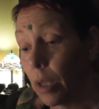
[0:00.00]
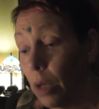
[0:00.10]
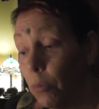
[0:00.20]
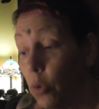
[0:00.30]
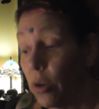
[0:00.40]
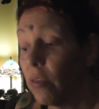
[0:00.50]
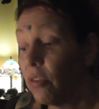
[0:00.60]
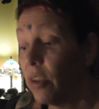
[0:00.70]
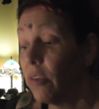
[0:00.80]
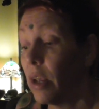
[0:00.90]
I'm not going to
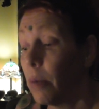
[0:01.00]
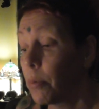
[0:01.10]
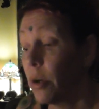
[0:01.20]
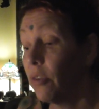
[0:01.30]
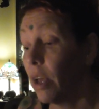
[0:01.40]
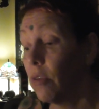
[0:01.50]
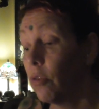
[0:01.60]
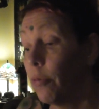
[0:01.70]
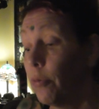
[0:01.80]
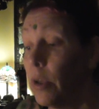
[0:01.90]
sit here and
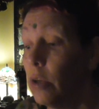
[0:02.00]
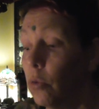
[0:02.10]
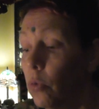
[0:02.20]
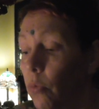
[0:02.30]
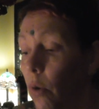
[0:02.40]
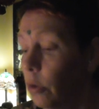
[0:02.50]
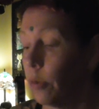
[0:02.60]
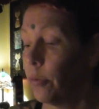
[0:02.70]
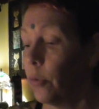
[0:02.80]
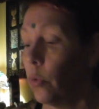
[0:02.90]
pretend to feel
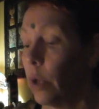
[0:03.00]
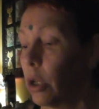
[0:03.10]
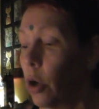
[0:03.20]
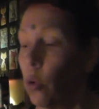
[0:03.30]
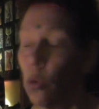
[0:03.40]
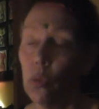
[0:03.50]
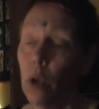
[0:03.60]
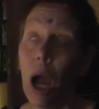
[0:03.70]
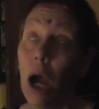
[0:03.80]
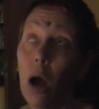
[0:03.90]
wonderful and go
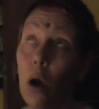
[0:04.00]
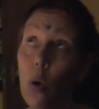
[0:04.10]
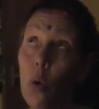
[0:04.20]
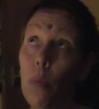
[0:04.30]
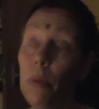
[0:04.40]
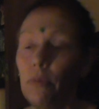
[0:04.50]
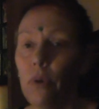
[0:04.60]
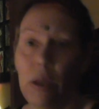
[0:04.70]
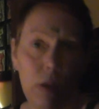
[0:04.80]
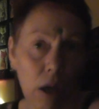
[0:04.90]
all oh
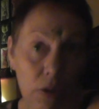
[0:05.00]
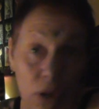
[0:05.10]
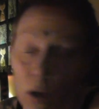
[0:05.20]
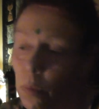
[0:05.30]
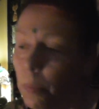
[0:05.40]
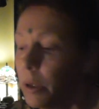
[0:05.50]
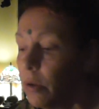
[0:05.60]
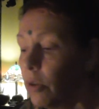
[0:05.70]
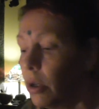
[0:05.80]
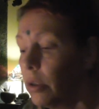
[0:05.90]
when I don't
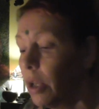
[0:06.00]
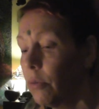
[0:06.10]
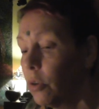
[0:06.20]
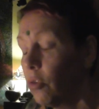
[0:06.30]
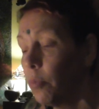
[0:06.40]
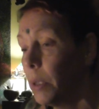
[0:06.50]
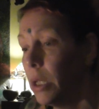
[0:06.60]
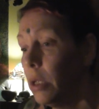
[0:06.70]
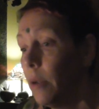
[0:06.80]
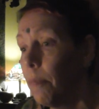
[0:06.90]
because I that would just
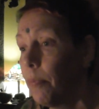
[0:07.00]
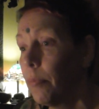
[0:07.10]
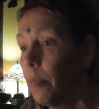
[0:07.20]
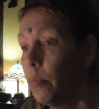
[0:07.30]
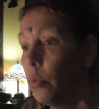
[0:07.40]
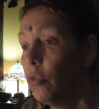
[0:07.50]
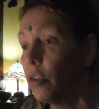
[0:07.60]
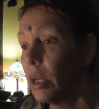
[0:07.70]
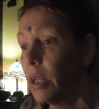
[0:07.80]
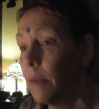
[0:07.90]
be
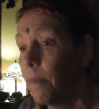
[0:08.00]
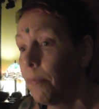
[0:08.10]
bullshit.